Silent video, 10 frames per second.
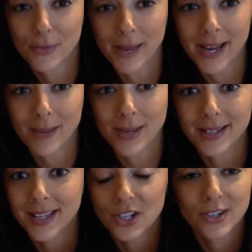me
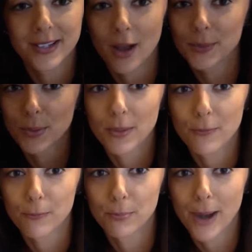because that just helps with
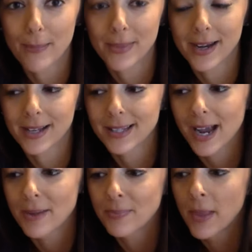prep the next
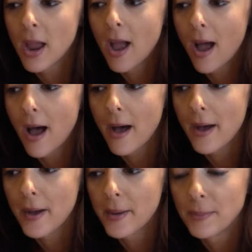day.
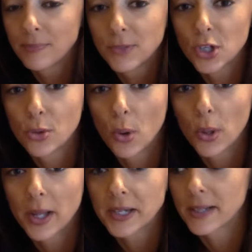2 whole
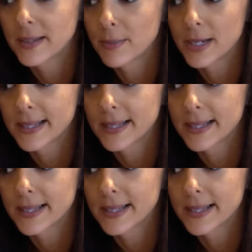onions, I'm going to